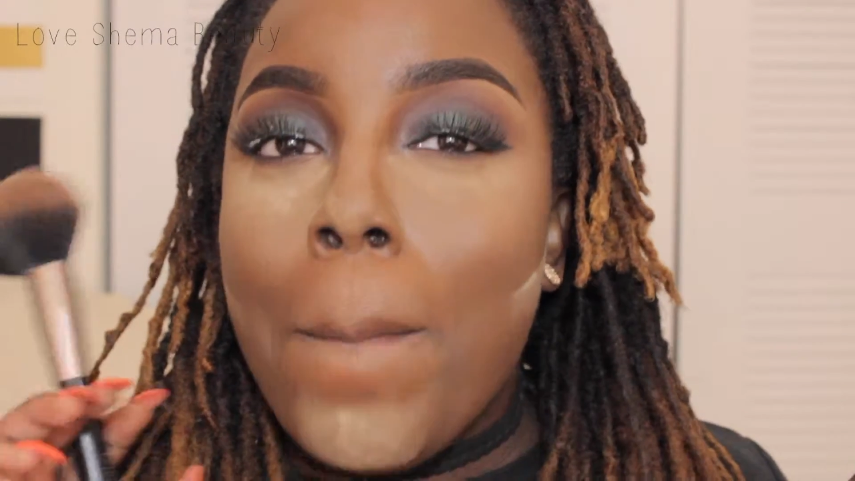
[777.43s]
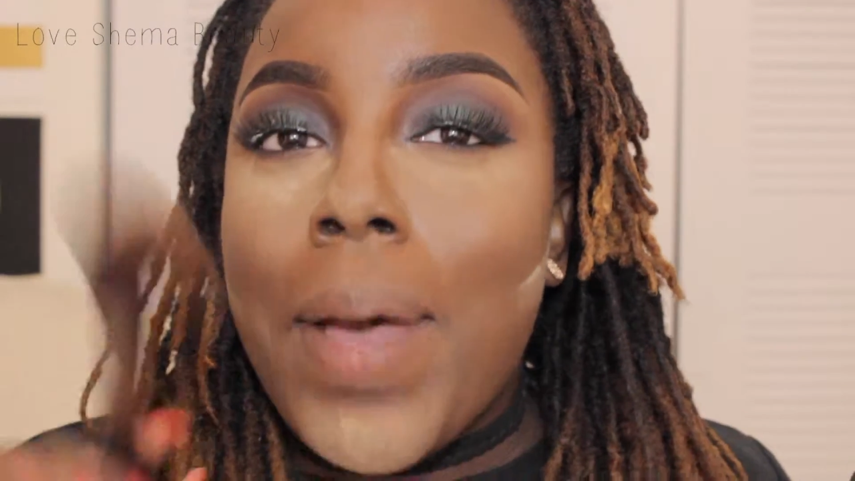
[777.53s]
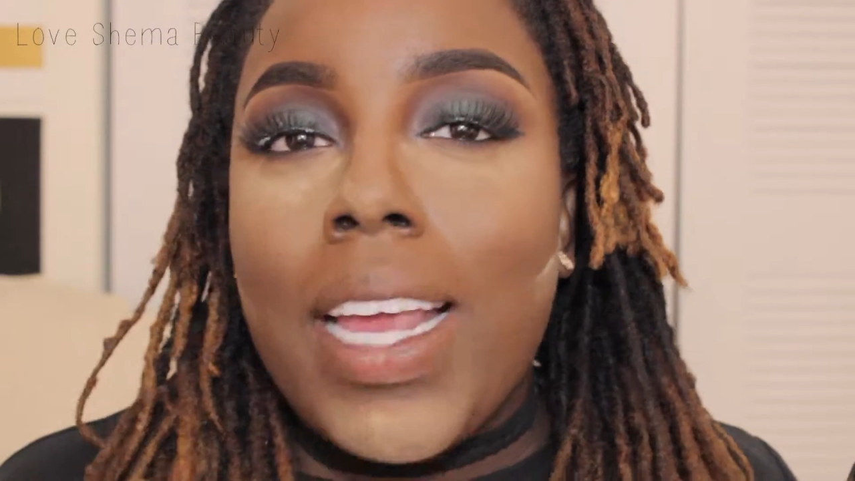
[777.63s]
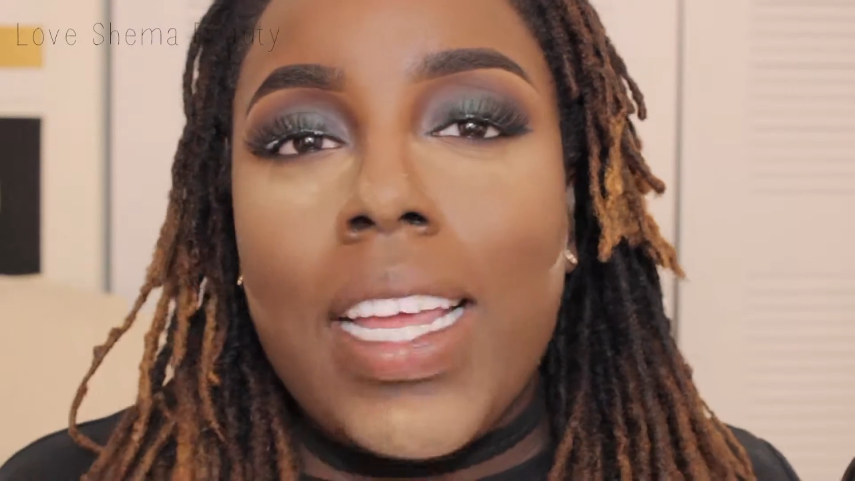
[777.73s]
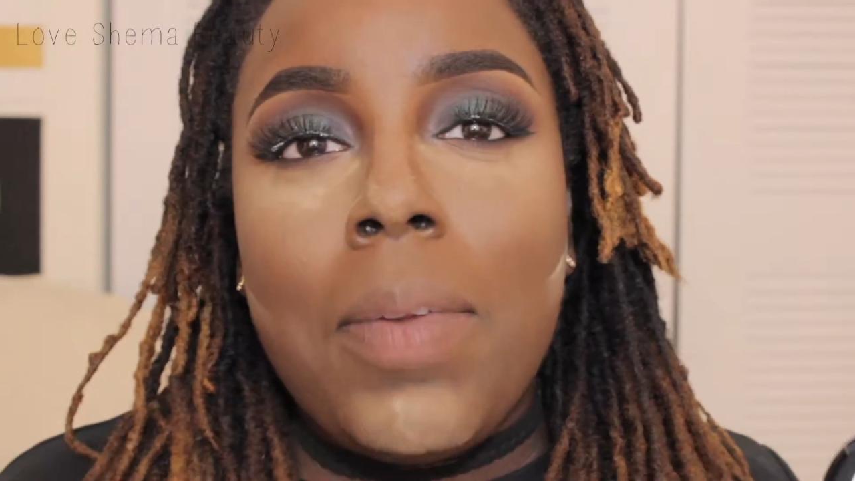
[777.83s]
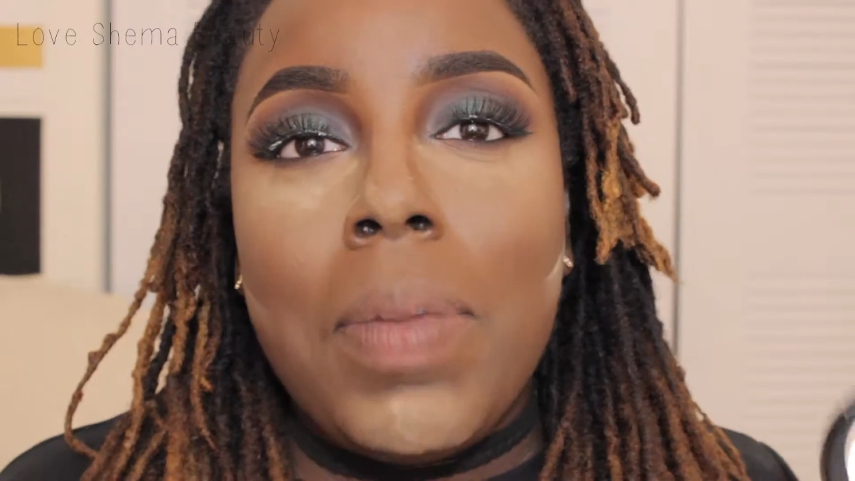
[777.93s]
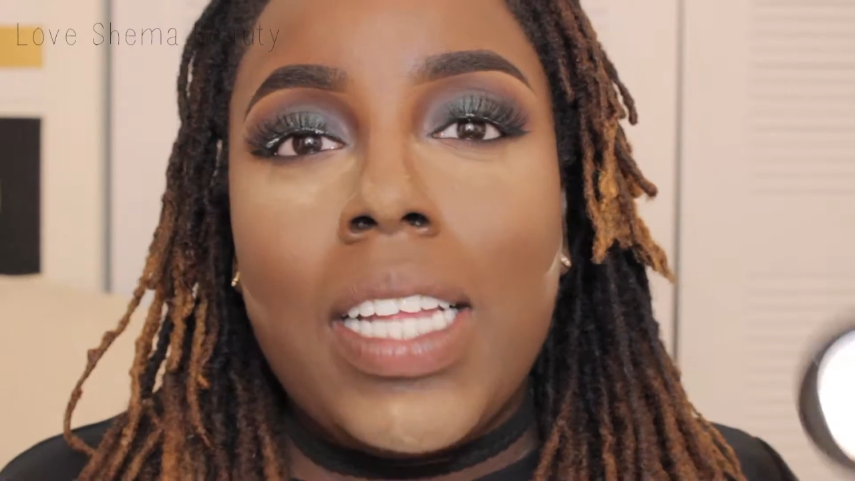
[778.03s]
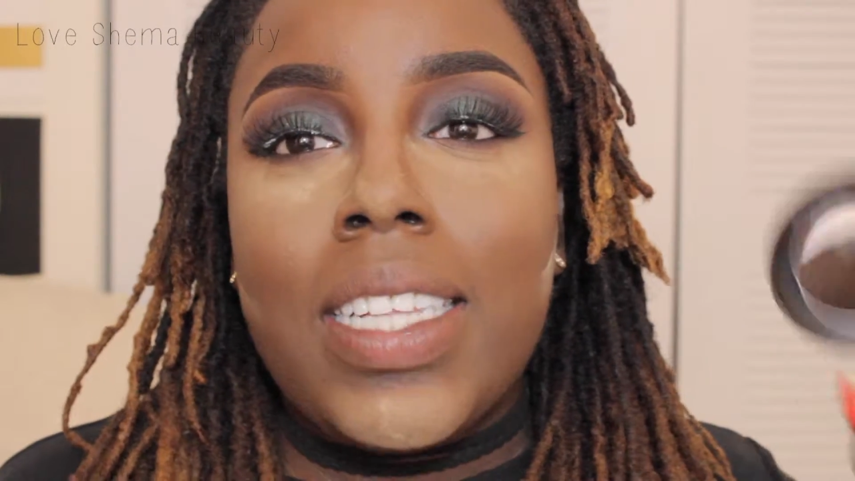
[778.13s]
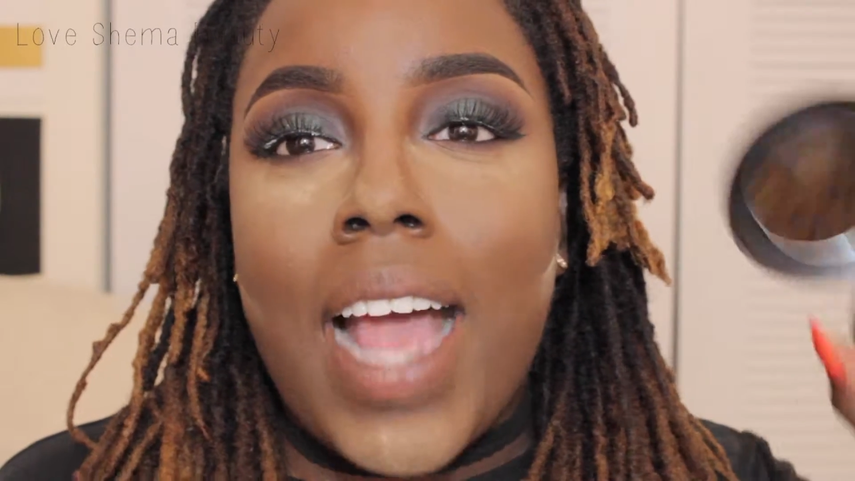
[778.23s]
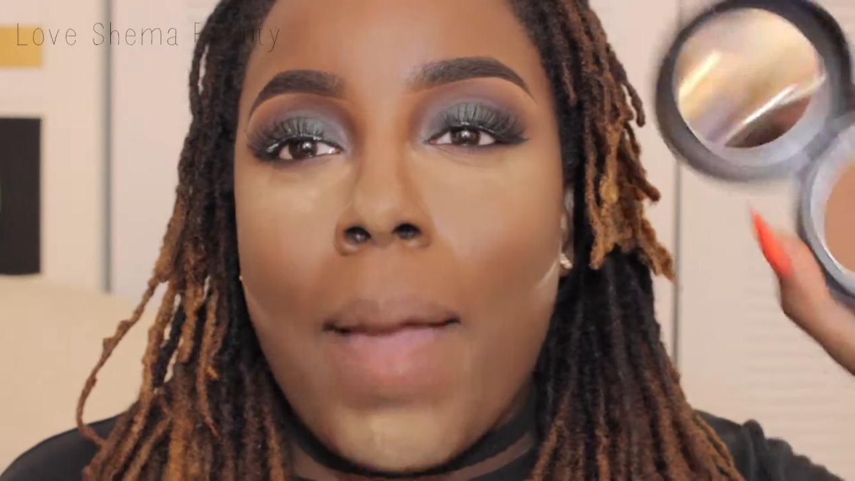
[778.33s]
But in the
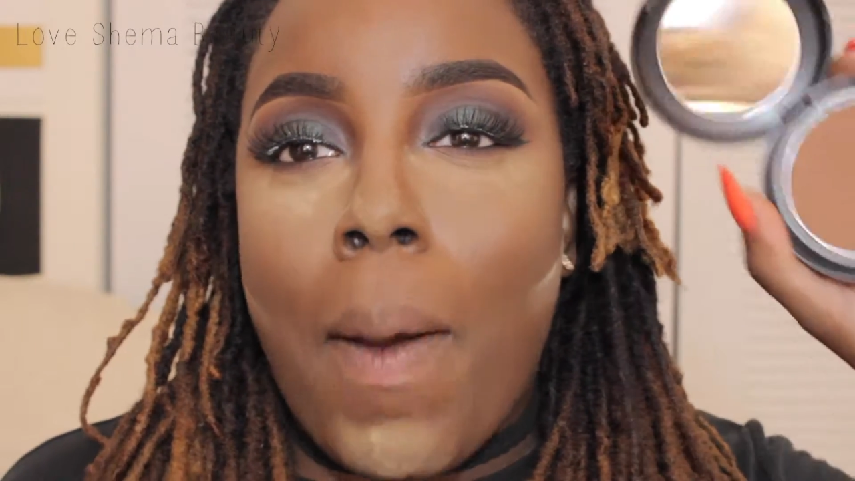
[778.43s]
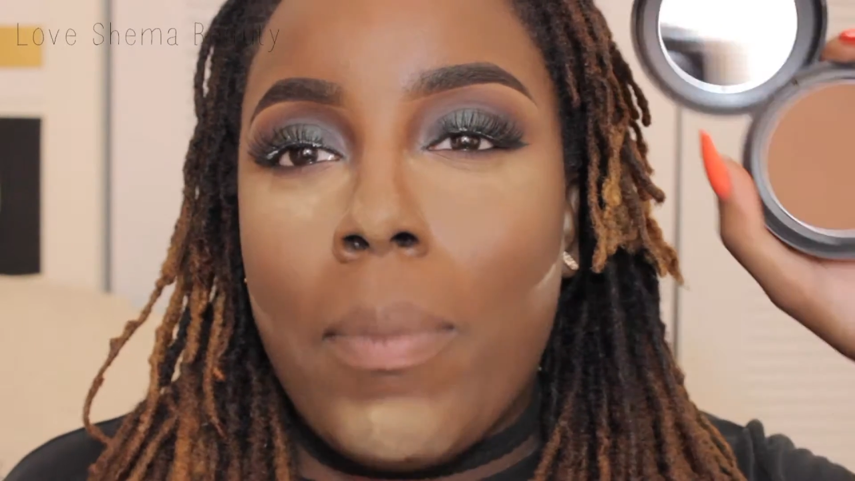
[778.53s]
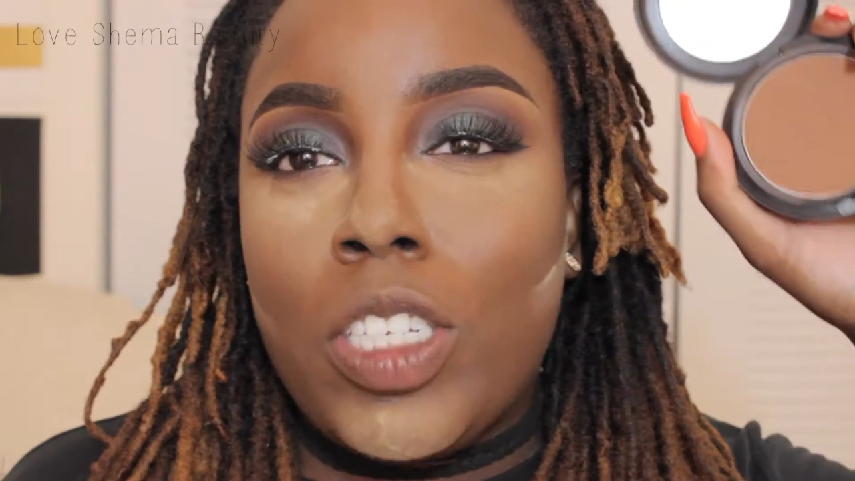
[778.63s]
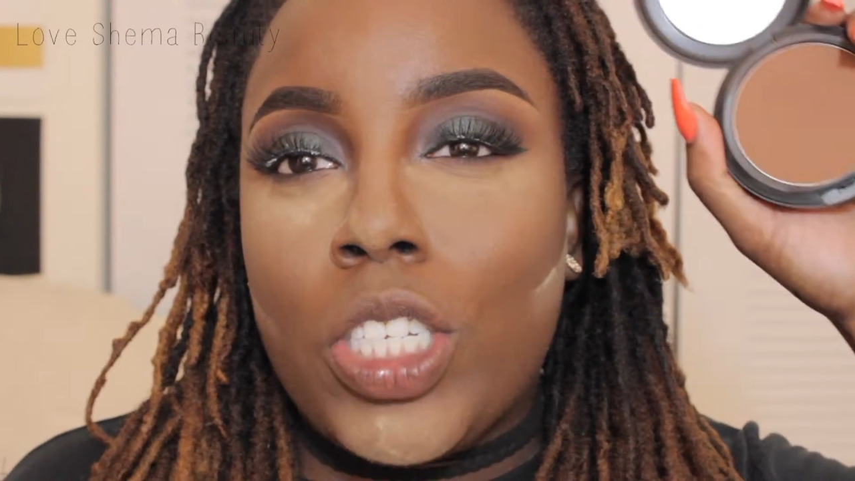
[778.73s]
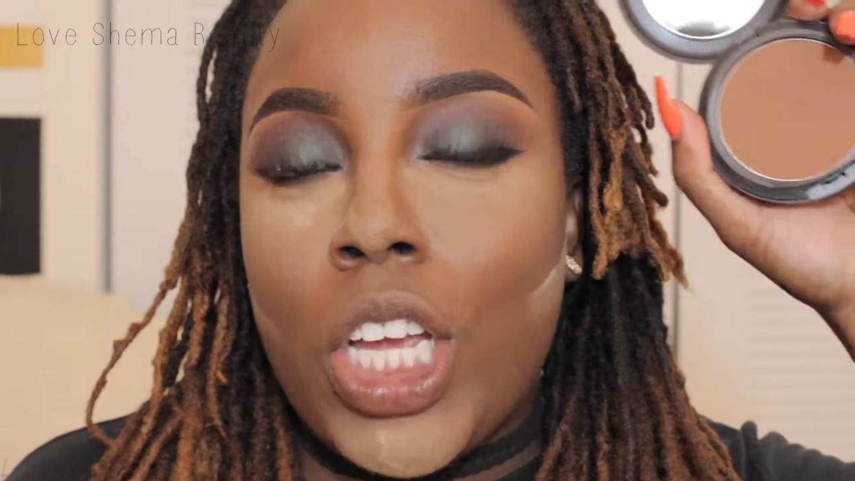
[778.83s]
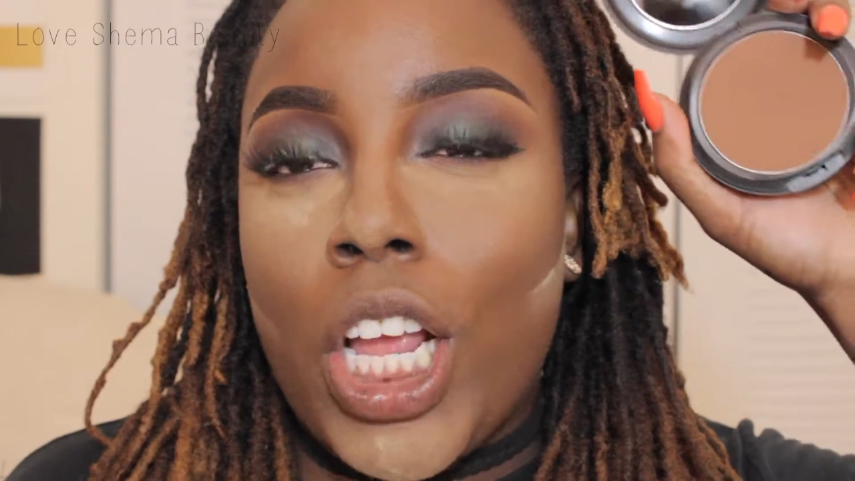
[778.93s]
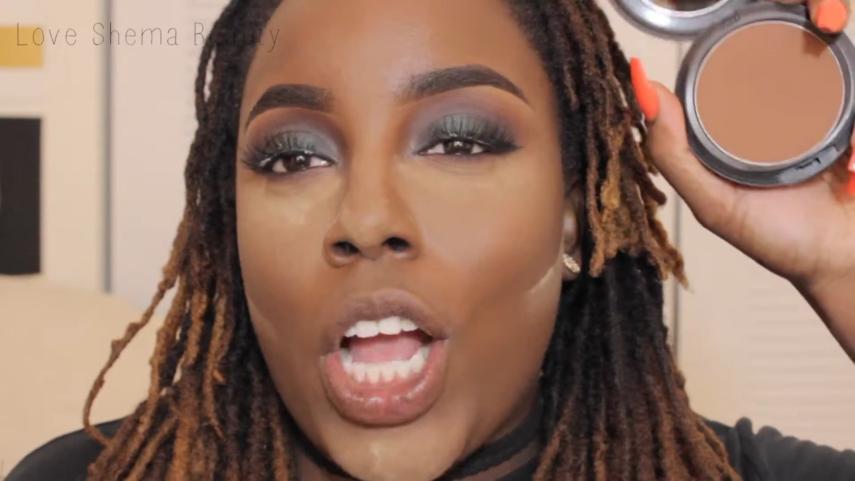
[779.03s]
meantime, I'm just gonna